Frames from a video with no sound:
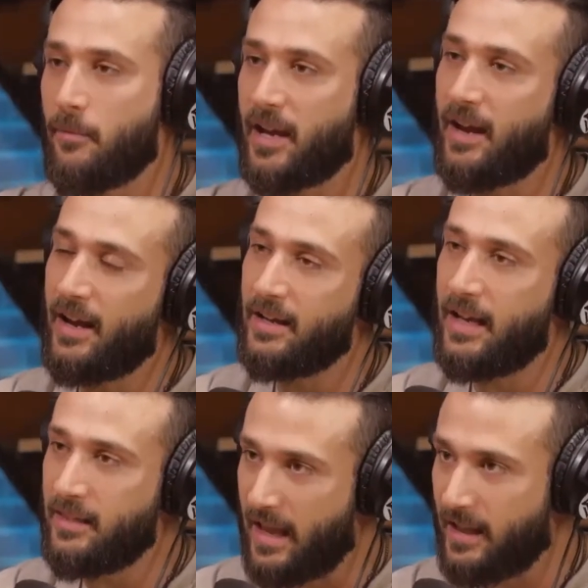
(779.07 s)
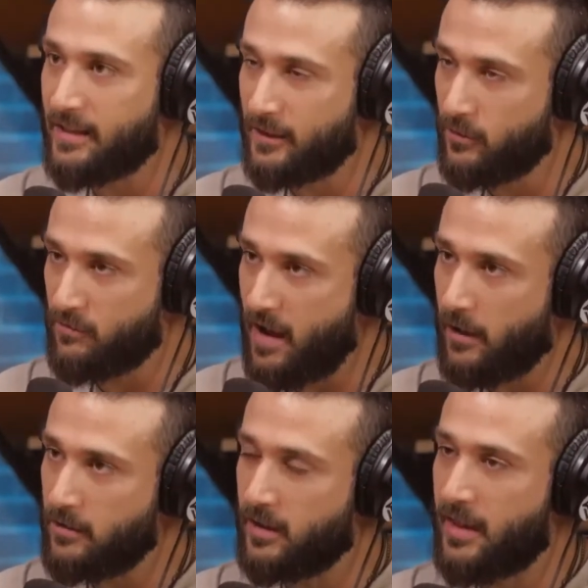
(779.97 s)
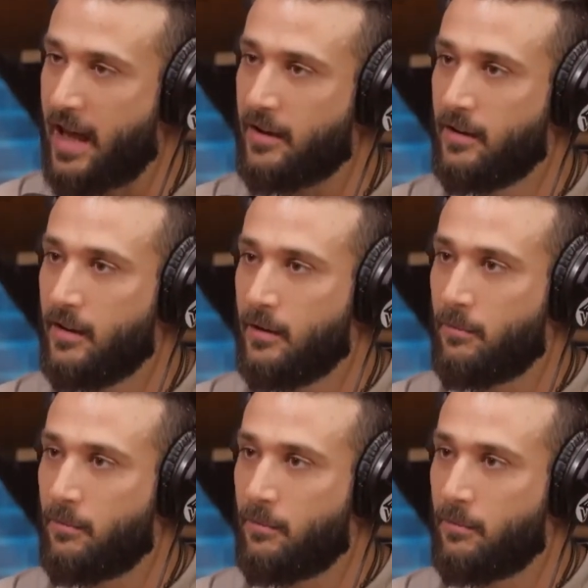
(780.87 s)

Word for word: And I'm like, I get that there's value to that,